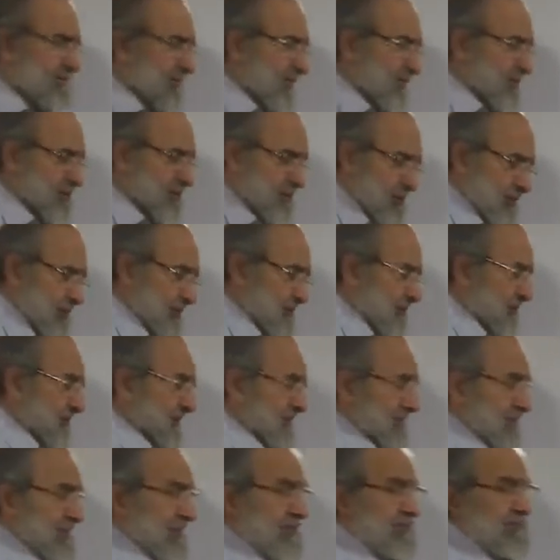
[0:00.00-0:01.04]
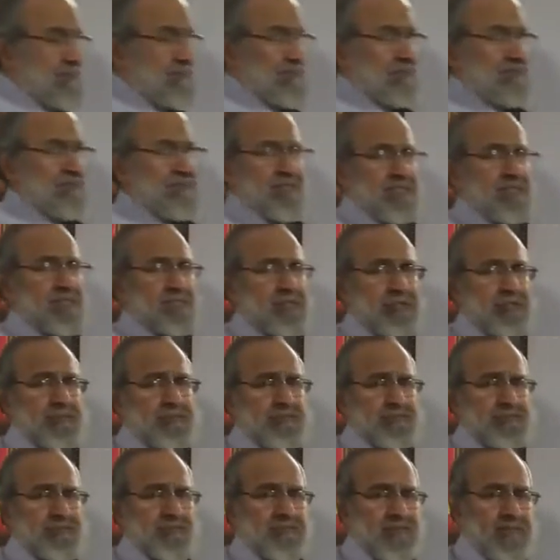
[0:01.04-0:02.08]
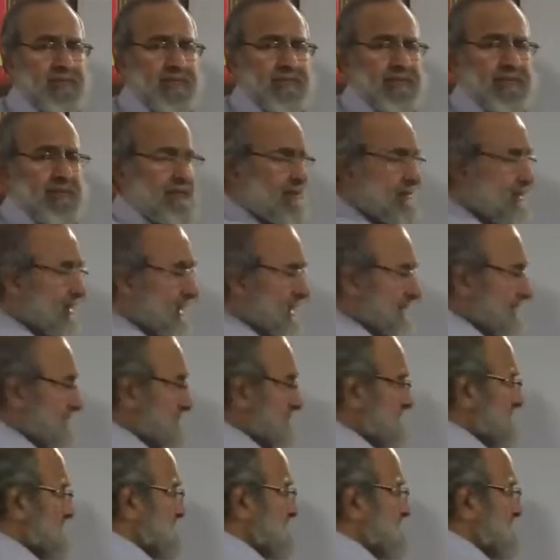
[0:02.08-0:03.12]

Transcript: have mentioned in the last discussion that